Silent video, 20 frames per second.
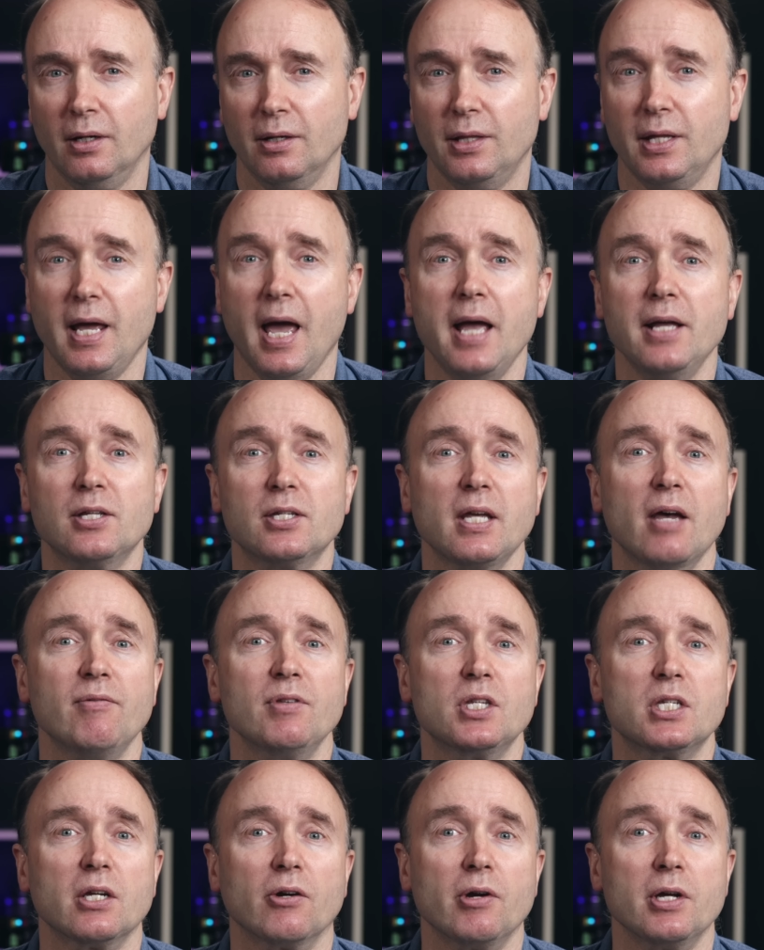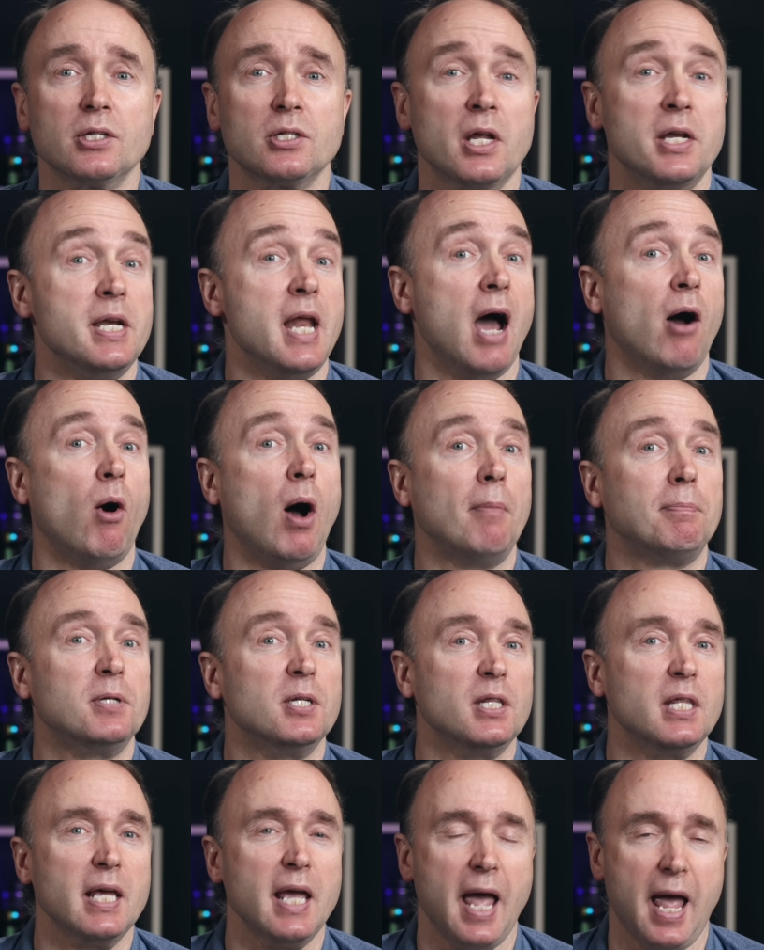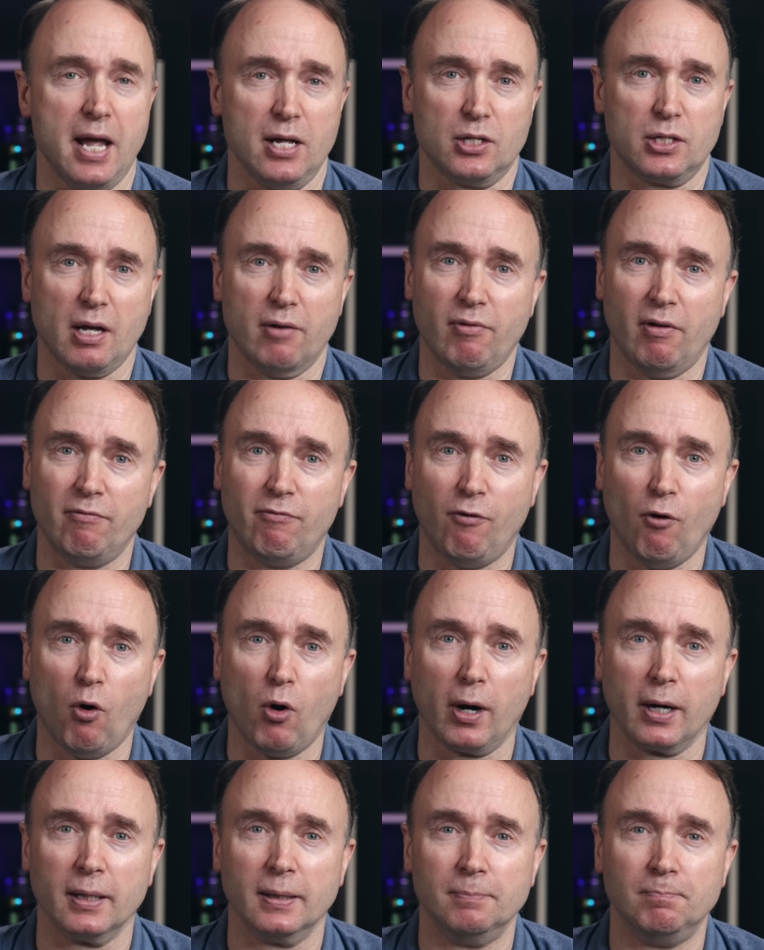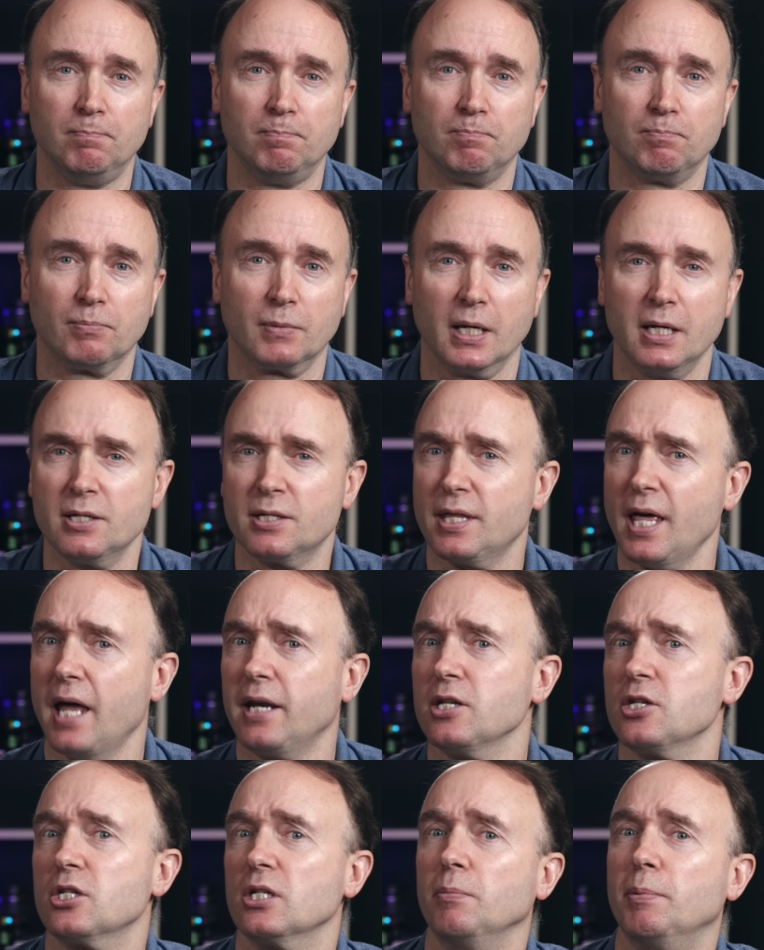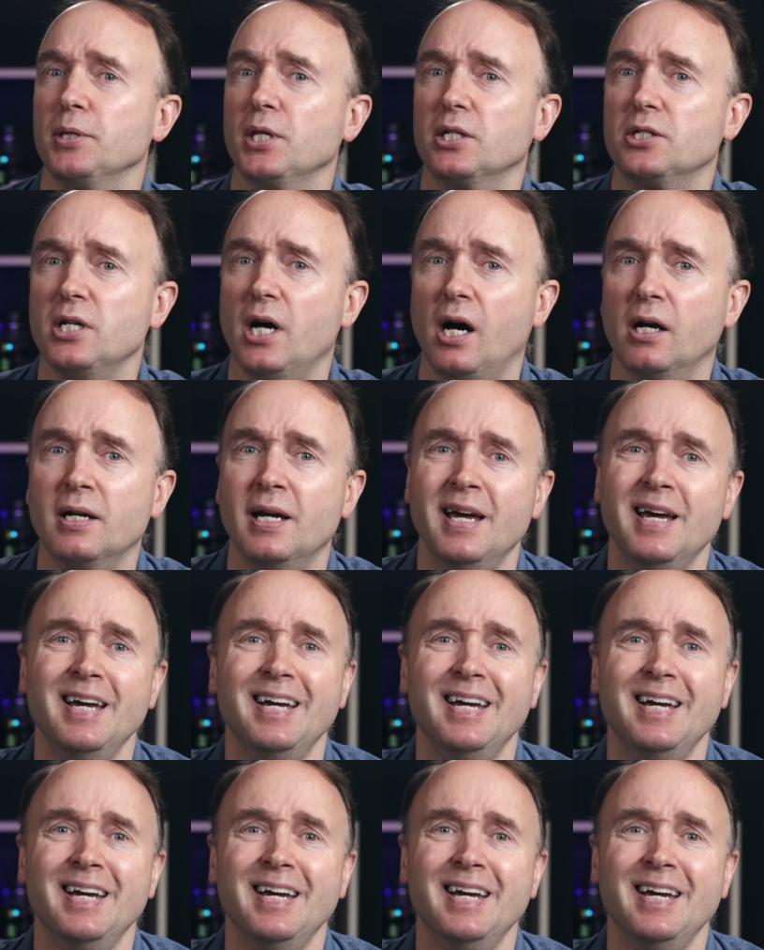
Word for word: The A7 series now up to the A7 IV. Is that a slip of the tongue?